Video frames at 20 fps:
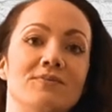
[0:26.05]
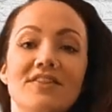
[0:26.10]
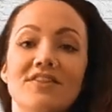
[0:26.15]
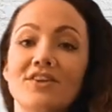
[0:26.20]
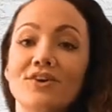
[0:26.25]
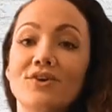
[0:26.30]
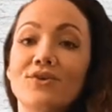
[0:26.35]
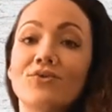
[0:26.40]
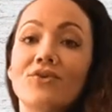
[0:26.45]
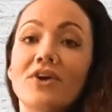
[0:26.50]

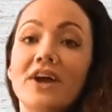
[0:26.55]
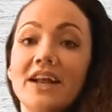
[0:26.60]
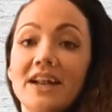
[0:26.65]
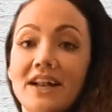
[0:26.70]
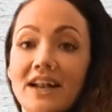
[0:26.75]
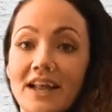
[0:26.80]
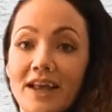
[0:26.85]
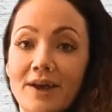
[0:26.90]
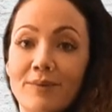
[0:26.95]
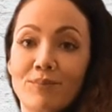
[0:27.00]
The
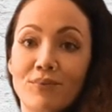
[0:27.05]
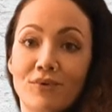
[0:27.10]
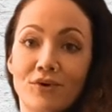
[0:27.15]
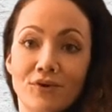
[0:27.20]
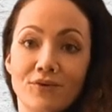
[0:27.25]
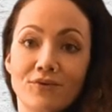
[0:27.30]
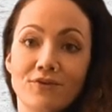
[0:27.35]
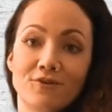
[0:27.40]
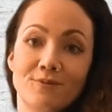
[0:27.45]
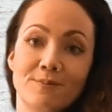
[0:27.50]
greatly
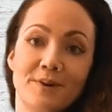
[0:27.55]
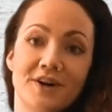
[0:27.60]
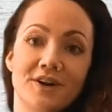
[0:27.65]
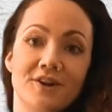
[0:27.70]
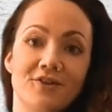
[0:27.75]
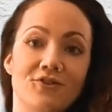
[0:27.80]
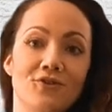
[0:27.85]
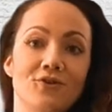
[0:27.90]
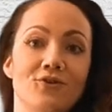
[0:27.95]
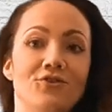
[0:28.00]
improved
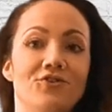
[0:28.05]
SPYDr 2